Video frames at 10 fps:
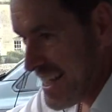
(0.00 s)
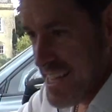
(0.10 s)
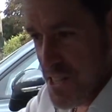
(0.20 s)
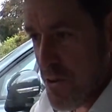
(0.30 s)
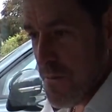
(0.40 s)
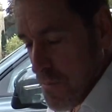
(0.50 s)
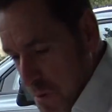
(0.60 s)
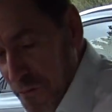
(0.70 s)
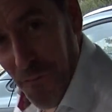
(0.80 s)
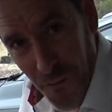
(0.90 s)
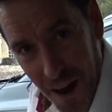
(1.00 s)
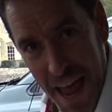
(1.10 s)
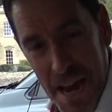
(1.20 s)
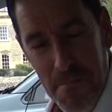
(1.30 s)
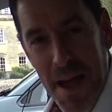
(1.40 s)
So before I
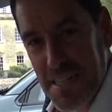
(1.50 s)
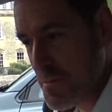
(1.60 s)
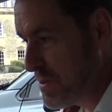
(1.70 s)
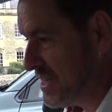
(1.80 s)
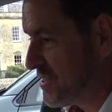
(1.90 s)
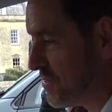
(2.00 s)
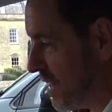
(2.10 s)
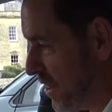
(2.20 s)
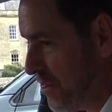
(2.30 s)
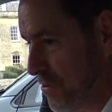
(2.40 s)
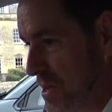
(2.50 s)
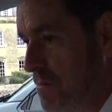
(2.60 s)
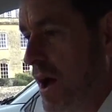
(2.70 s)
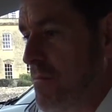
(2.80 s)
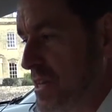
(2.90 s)
head back to Bristol, I thought it
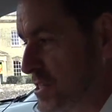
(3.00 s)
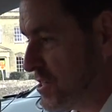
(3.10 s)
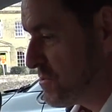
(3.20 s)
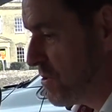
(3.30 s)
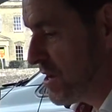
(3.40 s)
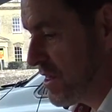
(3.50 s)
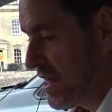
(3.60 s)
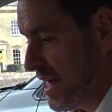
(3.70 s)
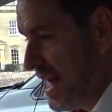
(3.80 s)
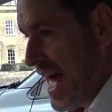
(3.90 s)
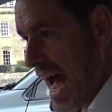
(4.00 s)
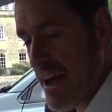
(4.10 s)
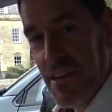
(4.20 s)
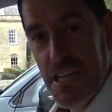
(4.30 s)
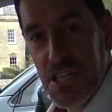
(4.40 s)
might be just worth having a